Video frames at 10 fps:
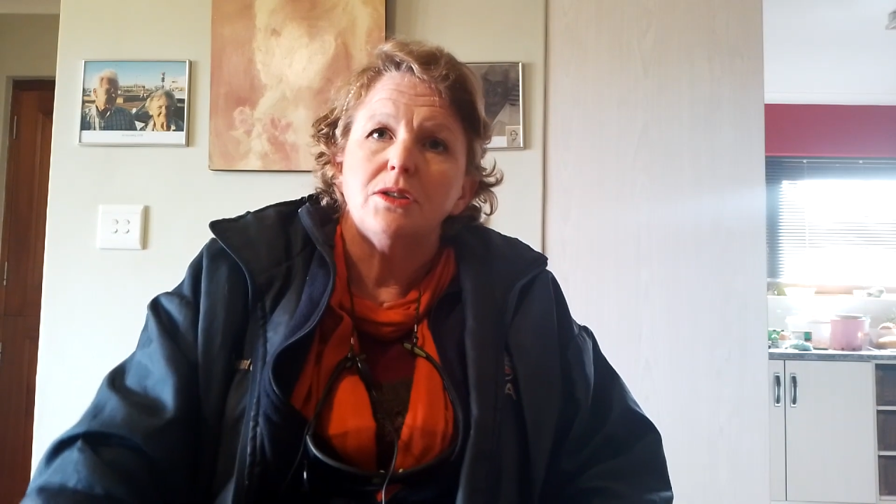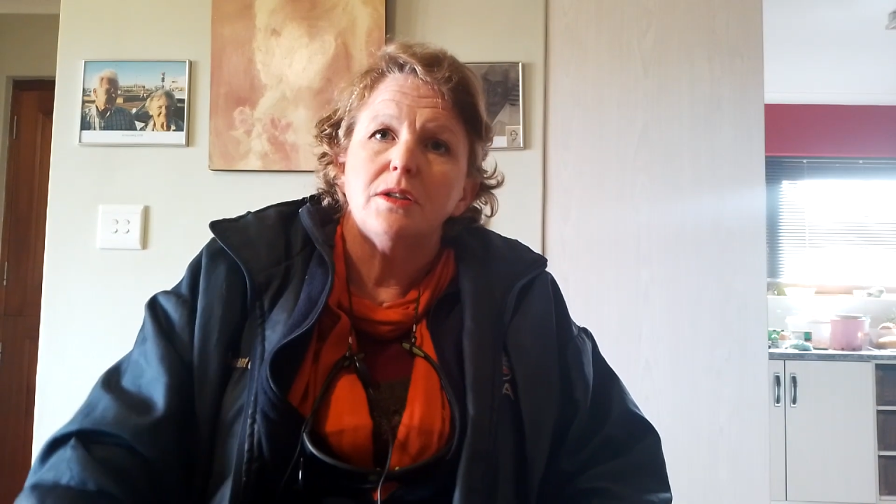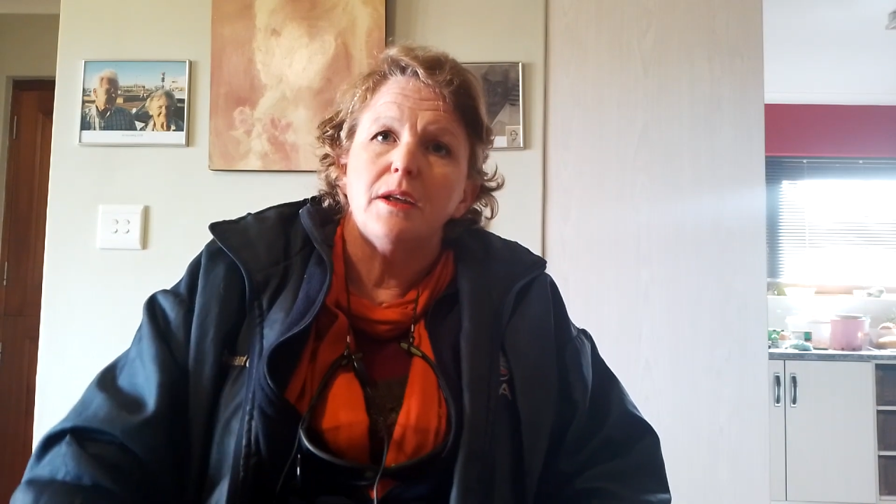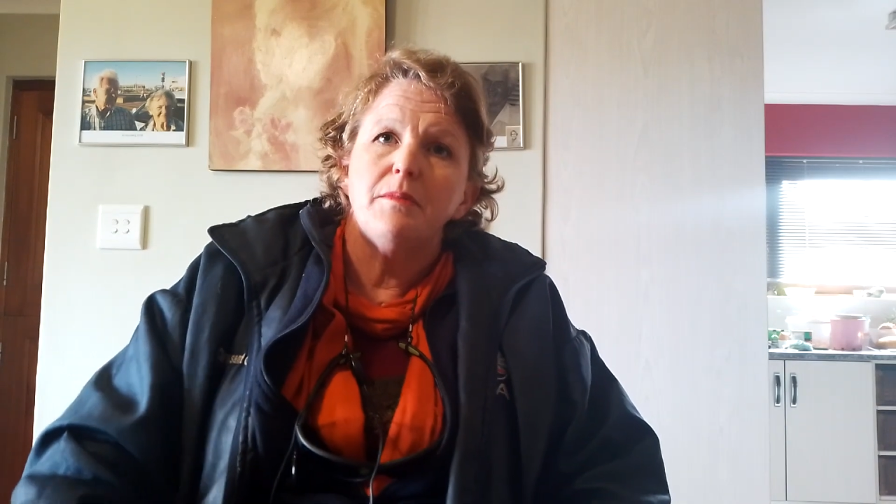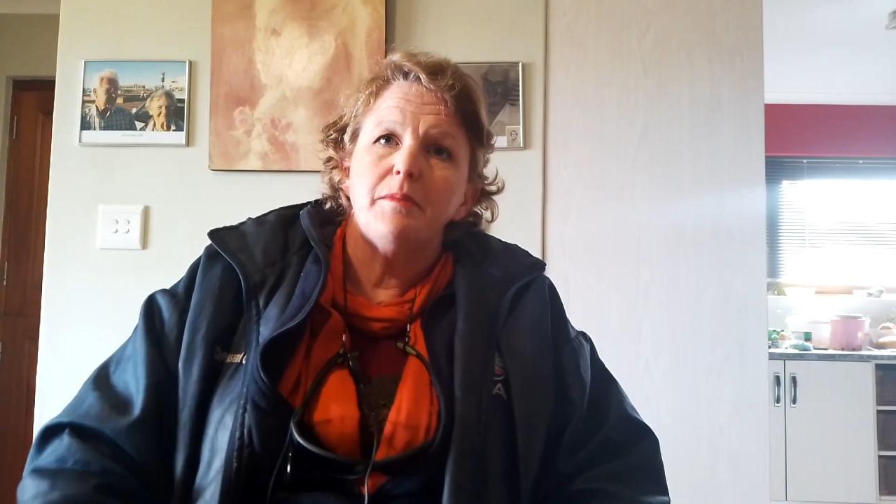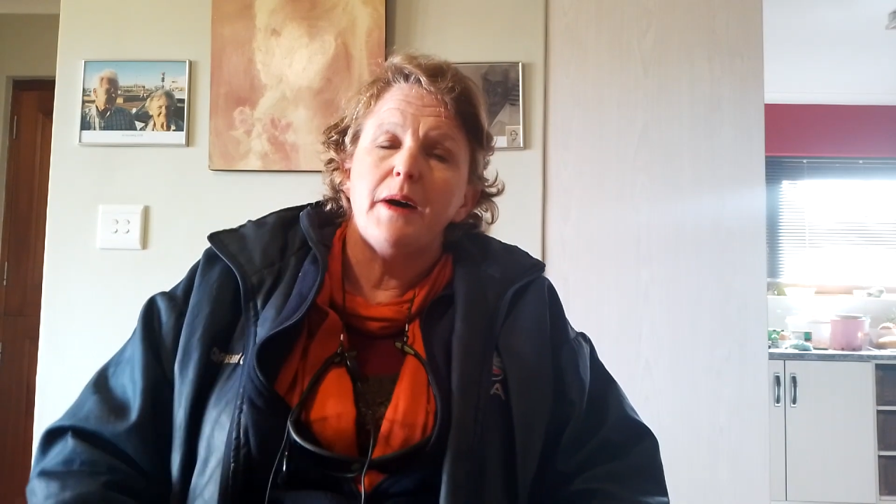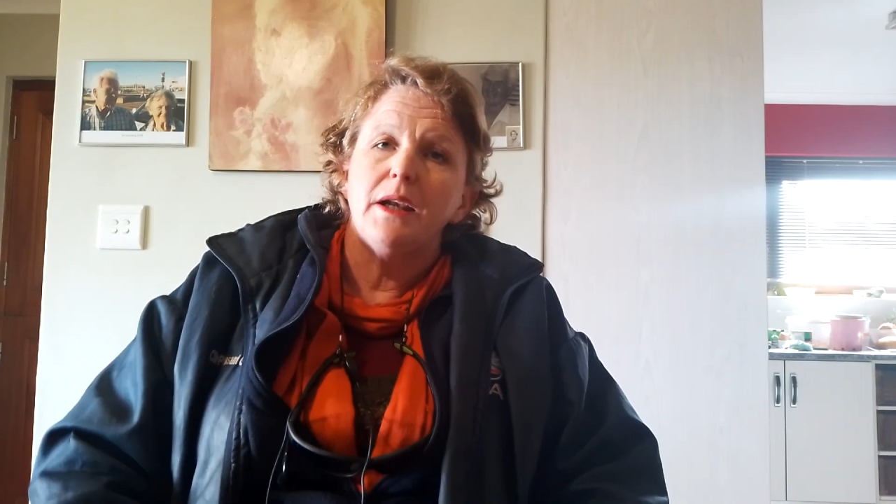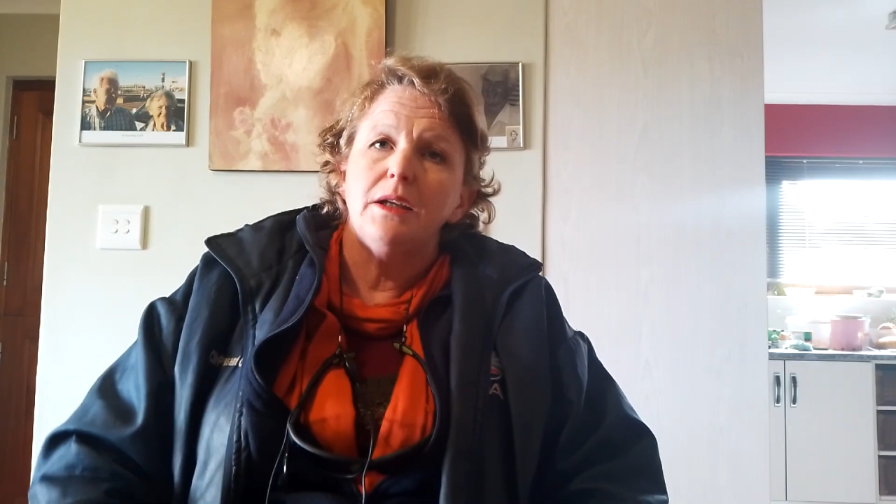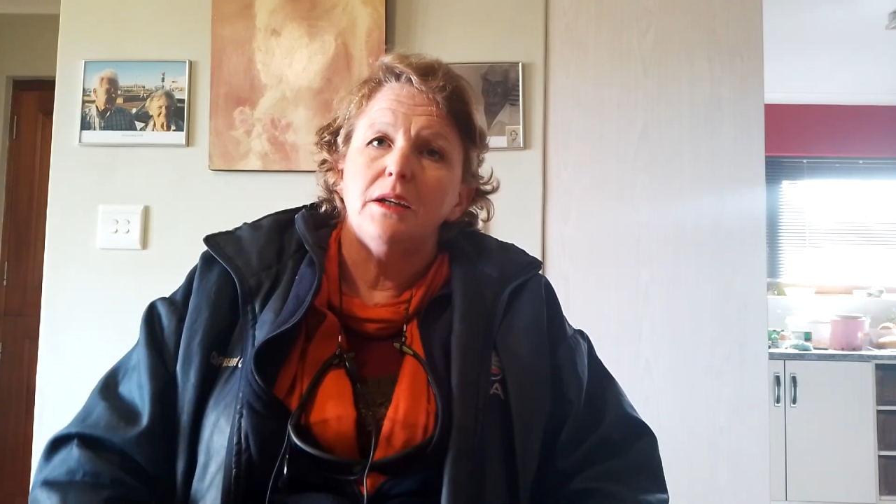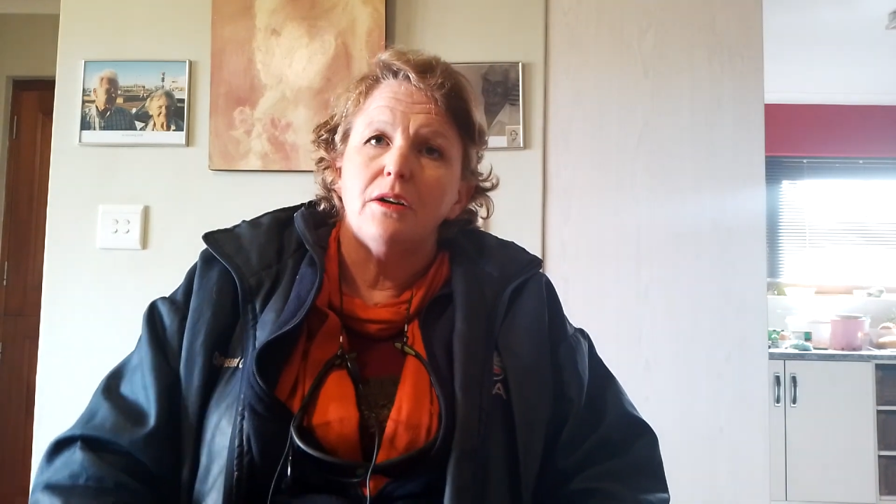them about a
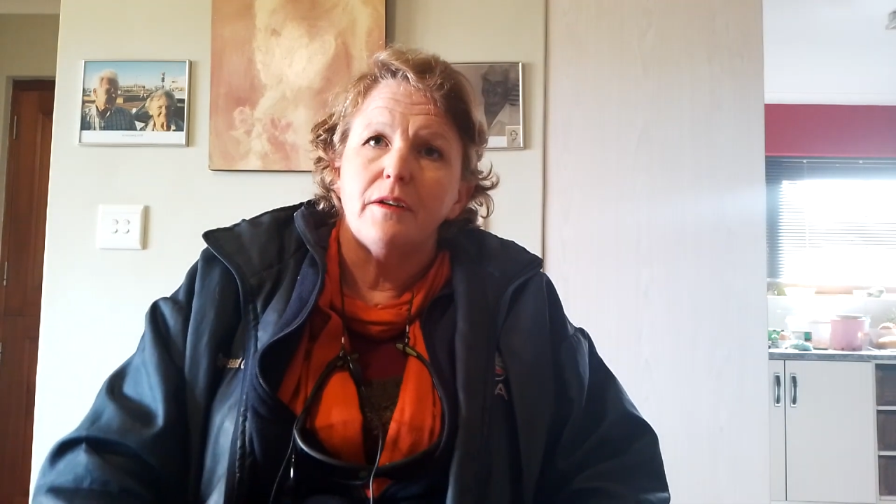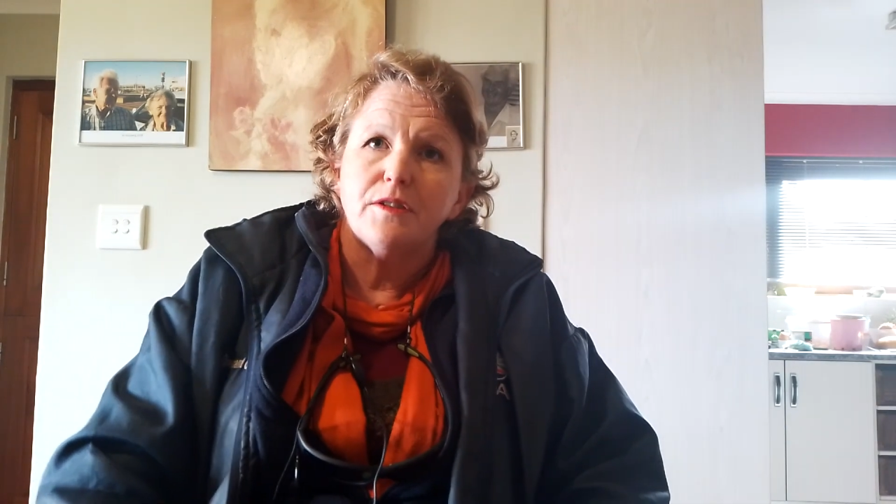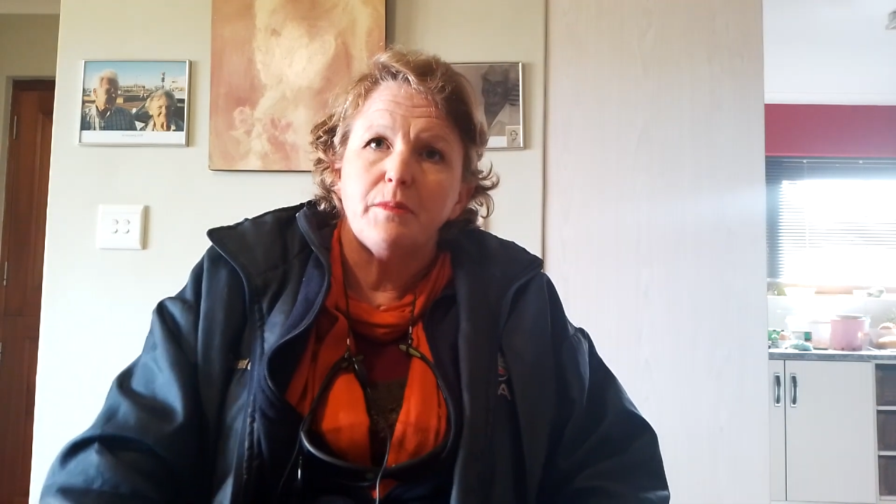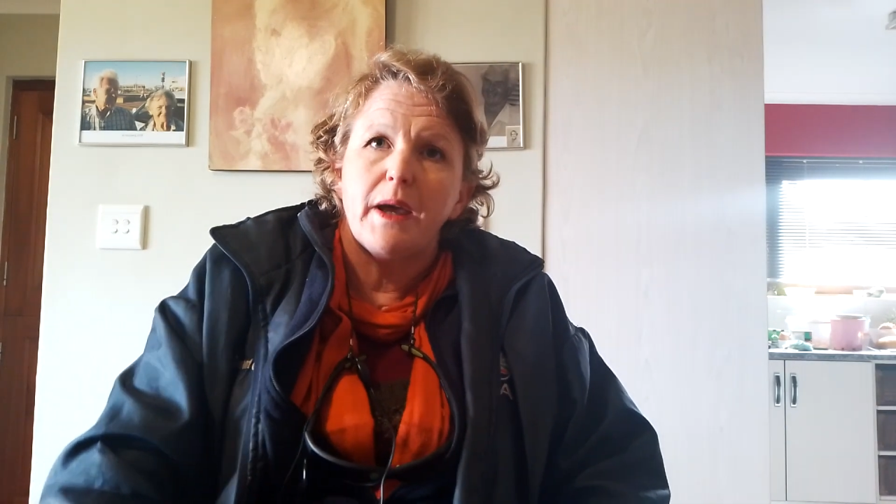year after my